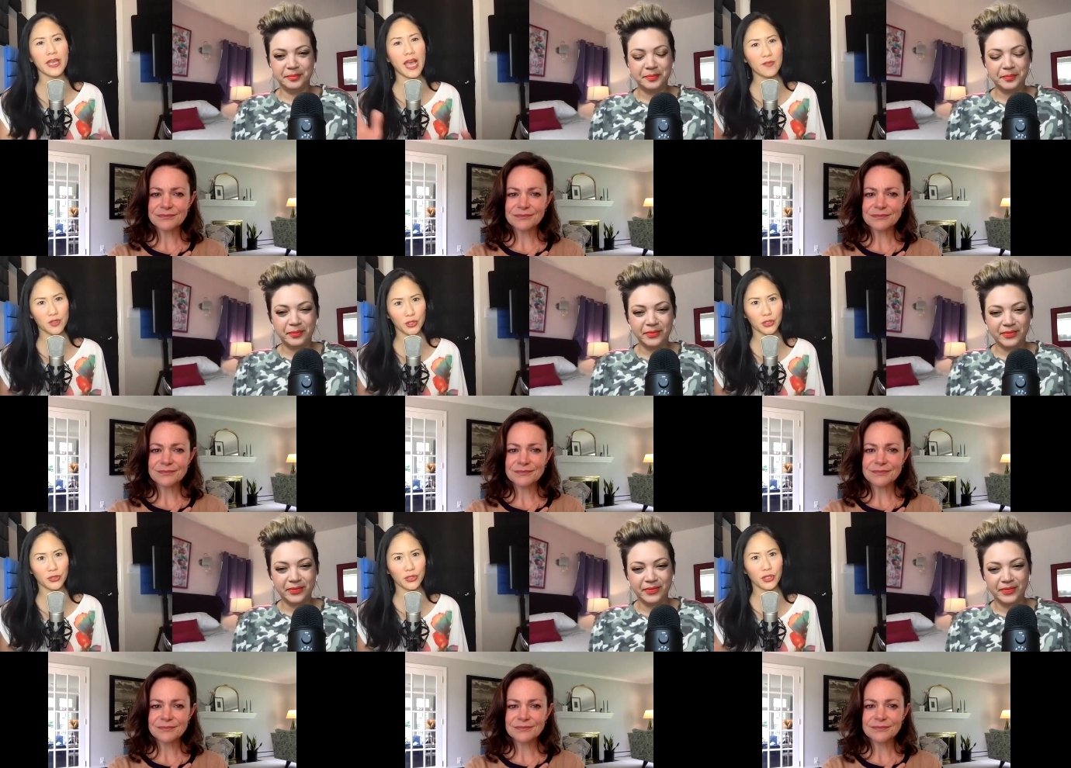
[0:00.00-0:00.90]

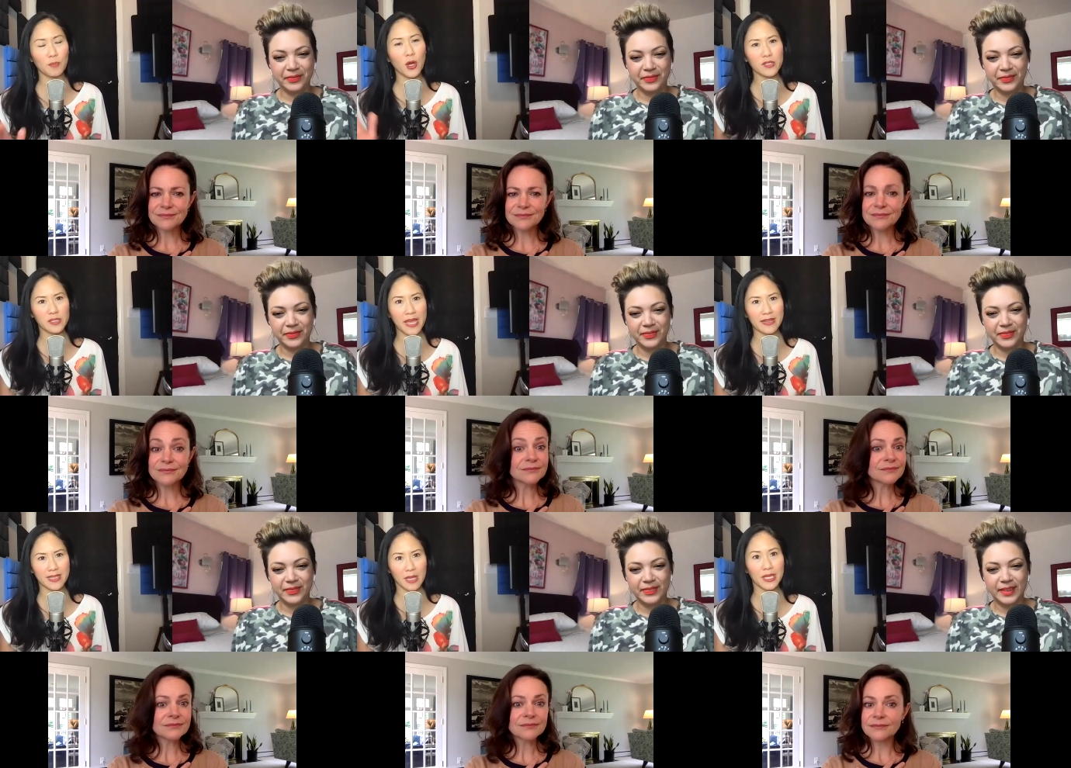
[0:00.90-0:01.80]
Speaker 1: after, you know, post
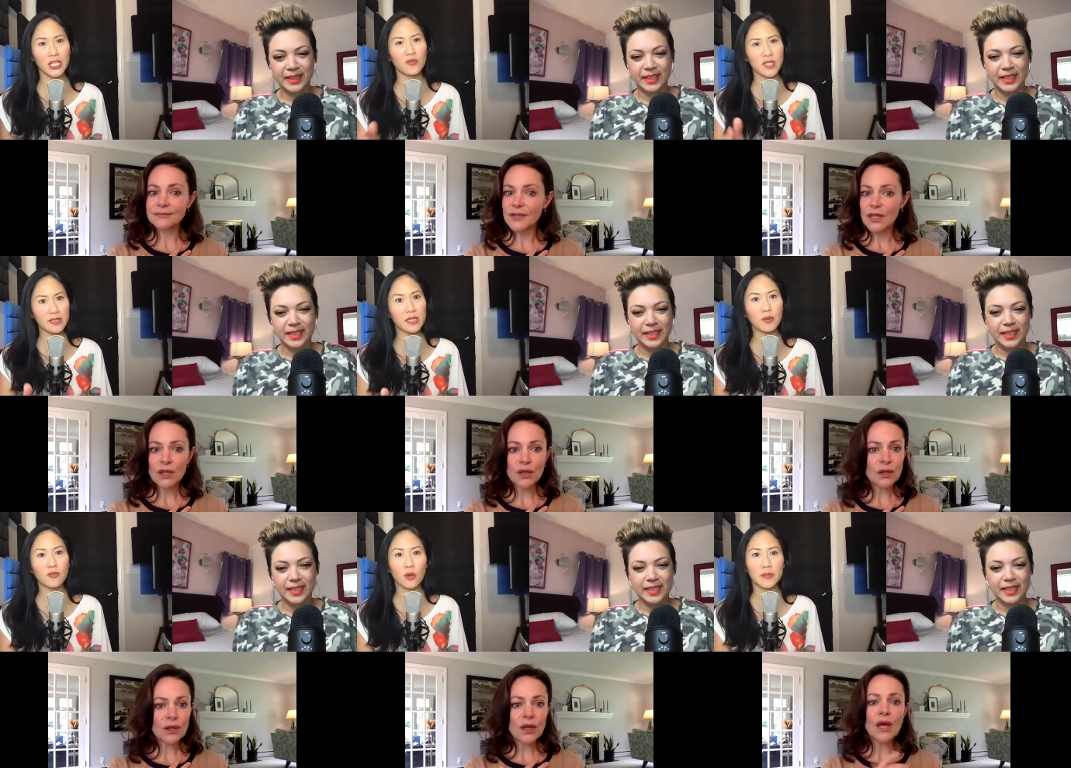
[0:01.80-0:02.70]
pandemic. You've done some
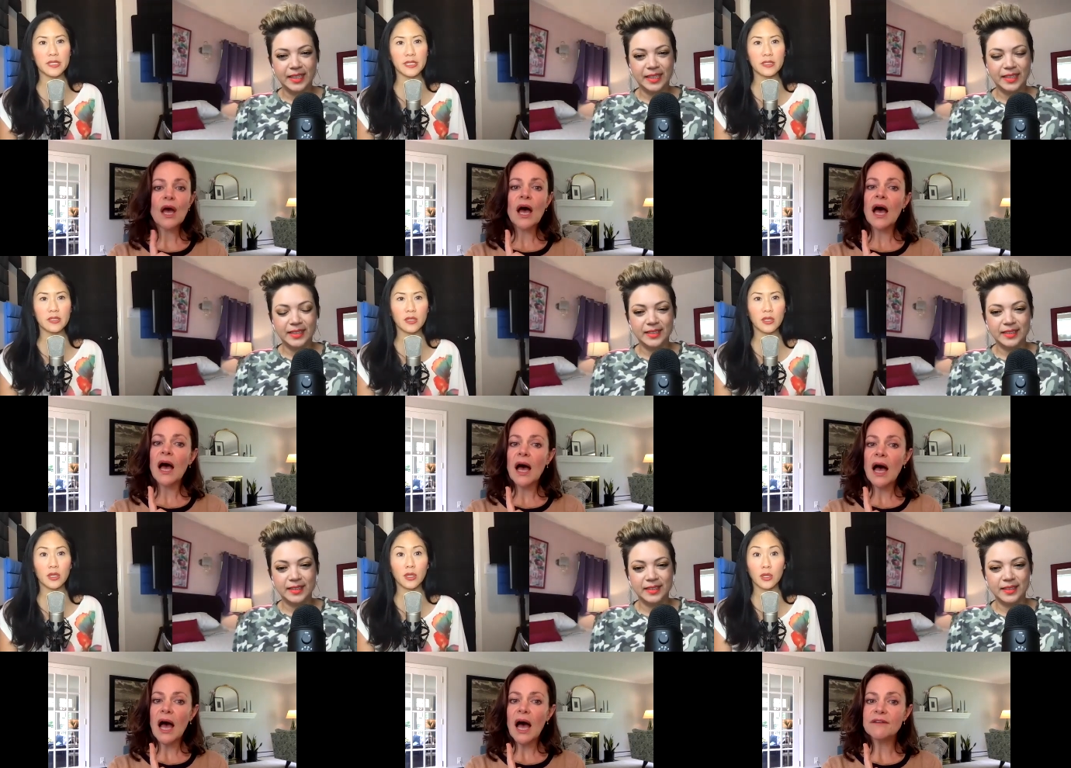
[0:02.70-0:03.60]
performances.
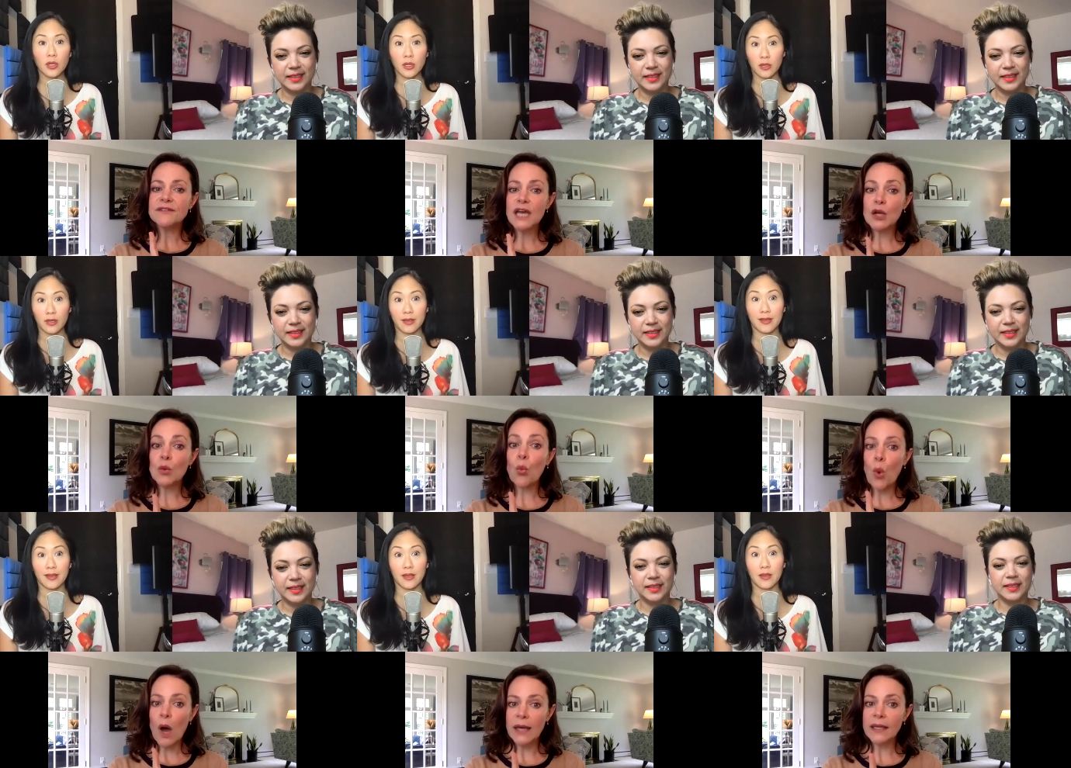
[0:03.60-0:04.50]
I've done
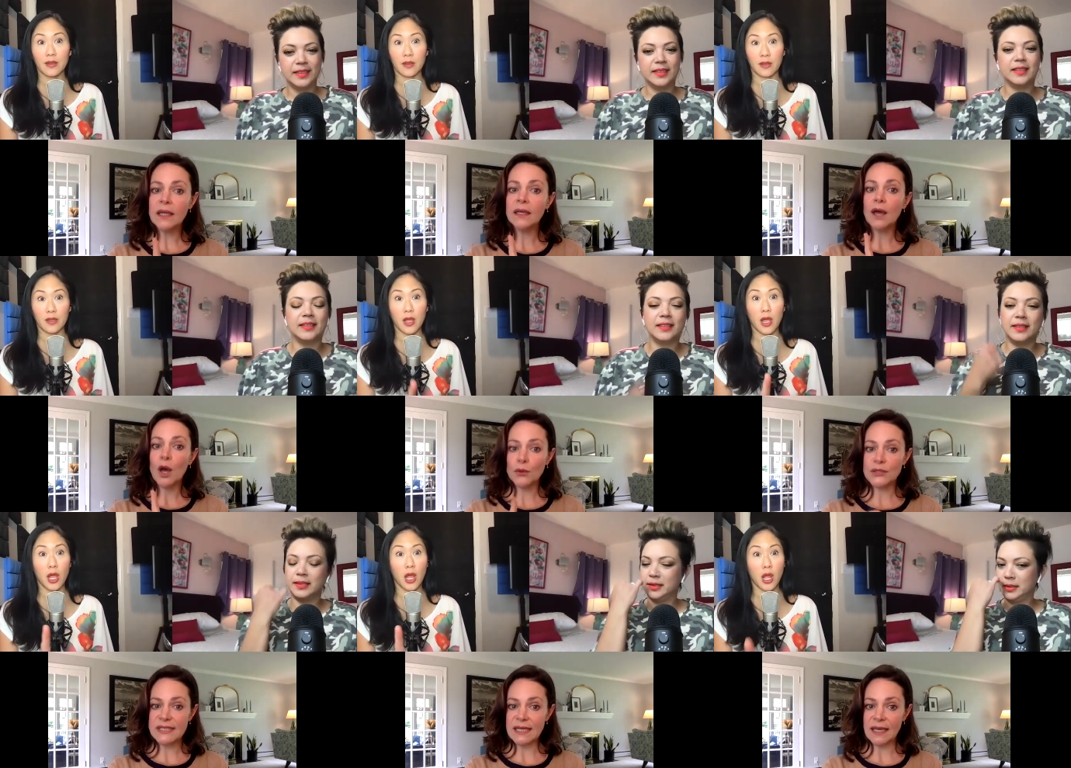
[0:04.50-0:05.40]
one
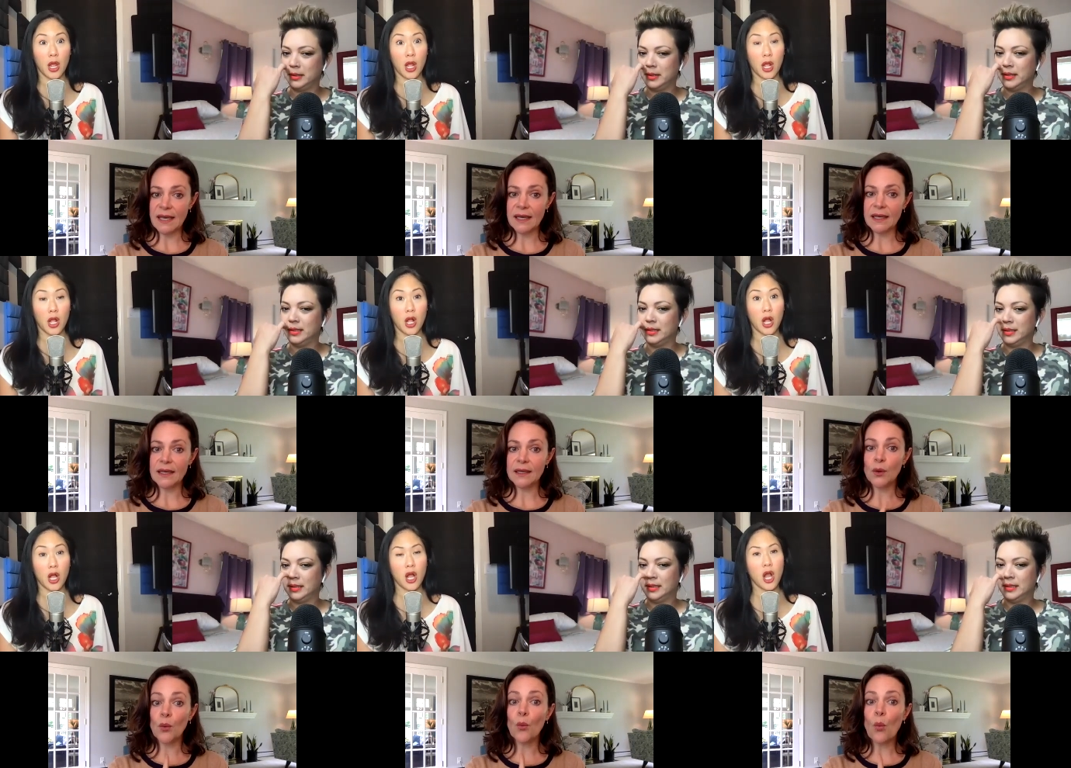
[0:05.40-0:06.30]
hosting
Speaker 2: gig.
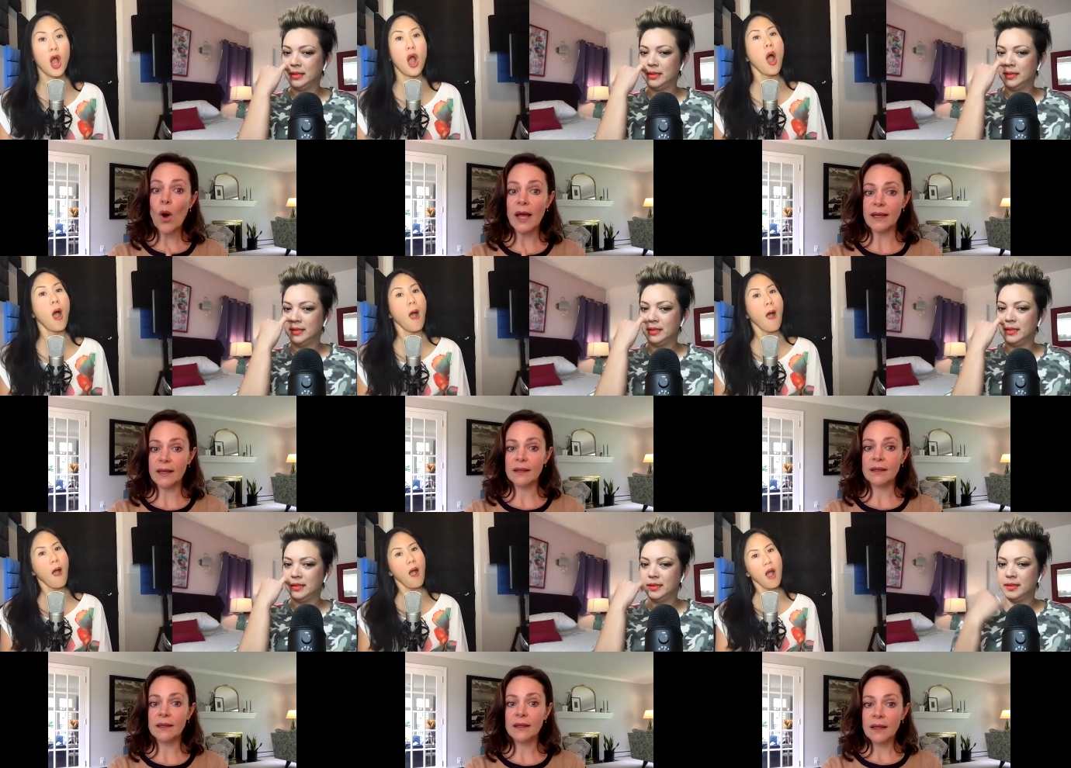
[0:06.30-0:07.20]
One.
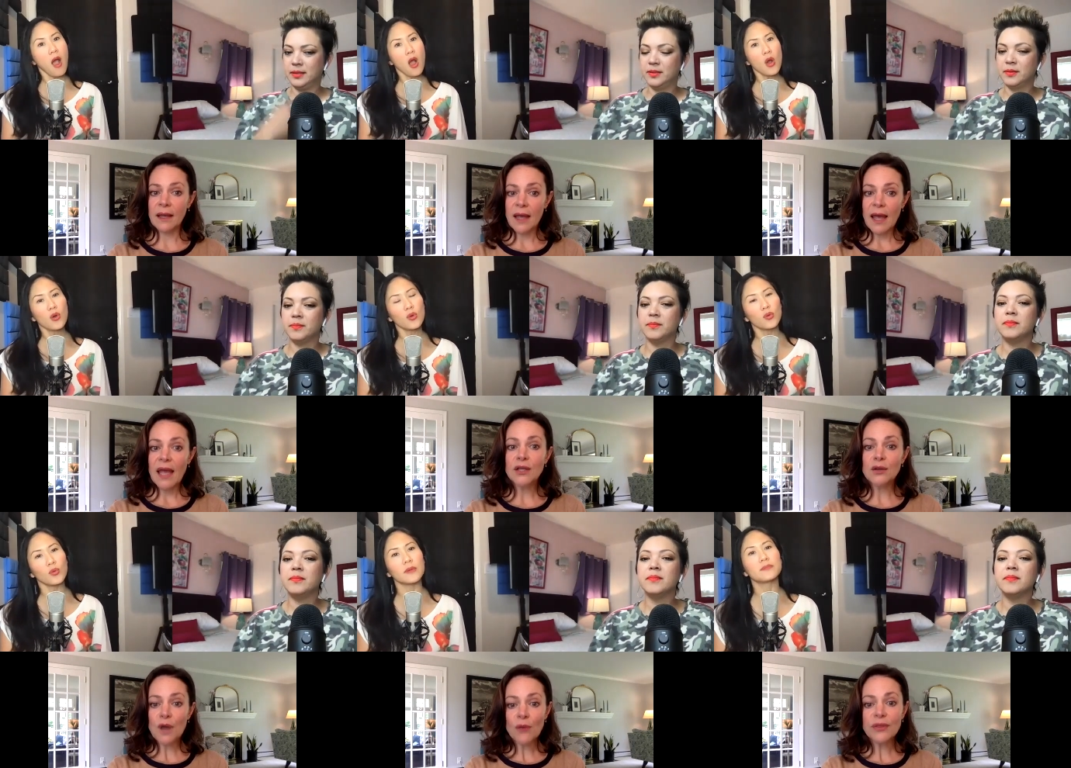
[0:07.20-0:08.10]
Oh. And you
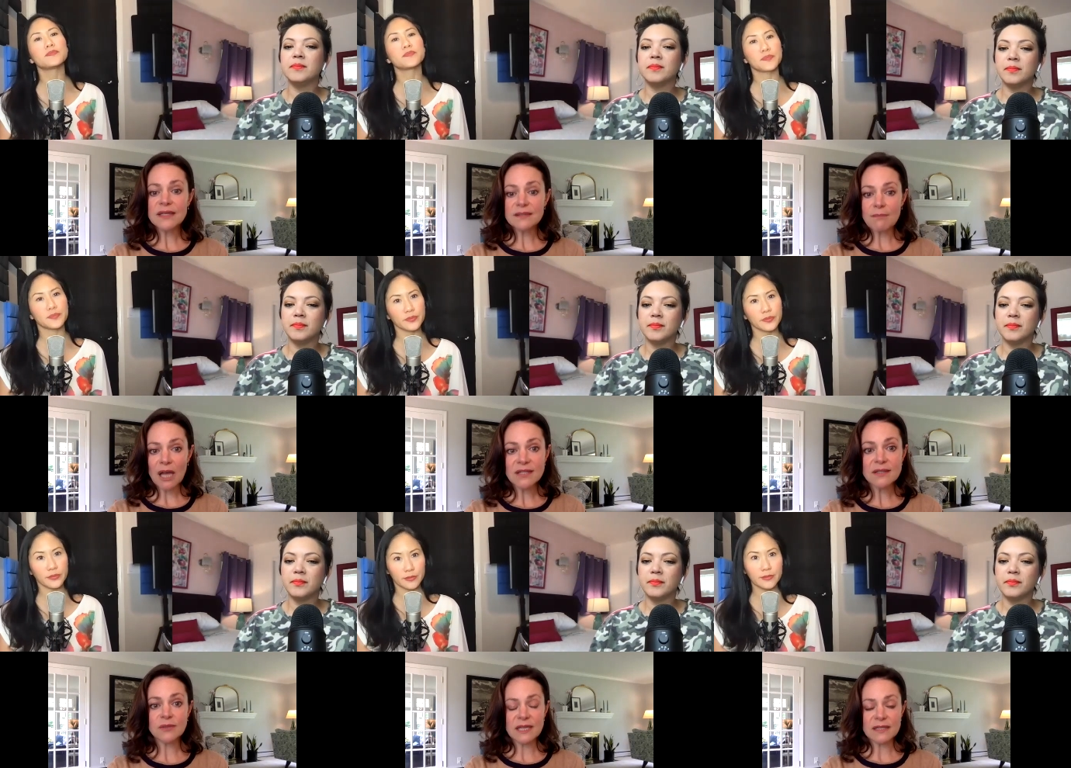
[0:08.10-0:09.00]
know oh. these mus
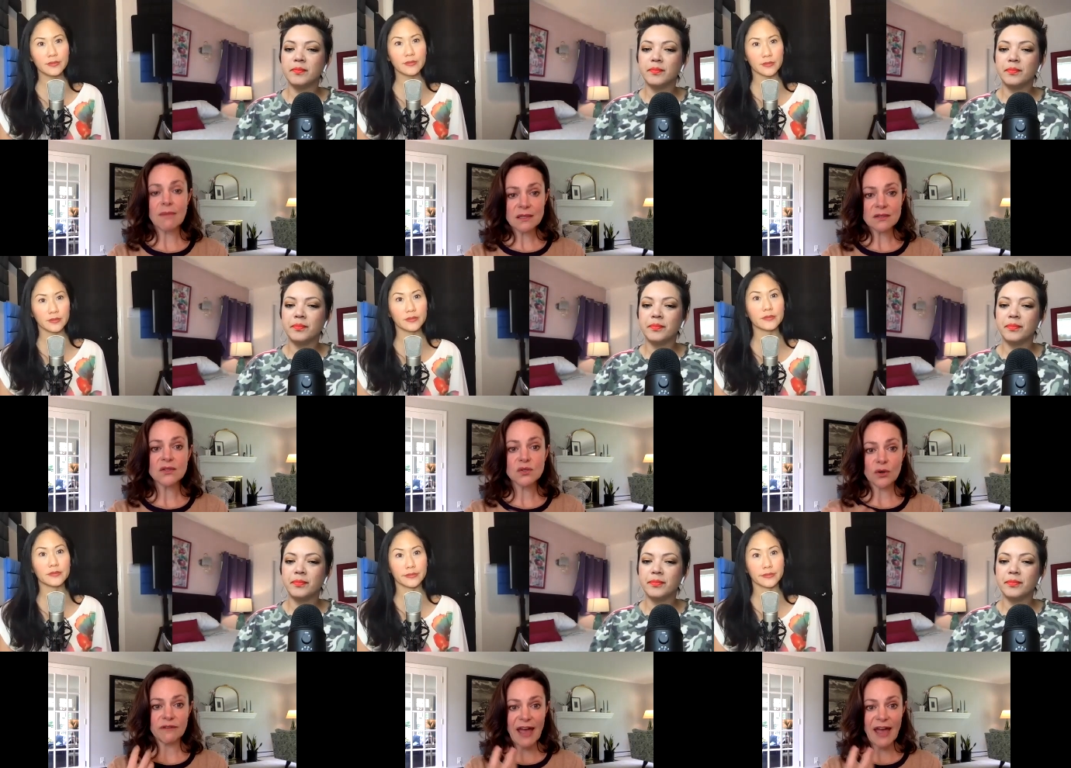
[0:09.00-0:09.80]
these muscles sort of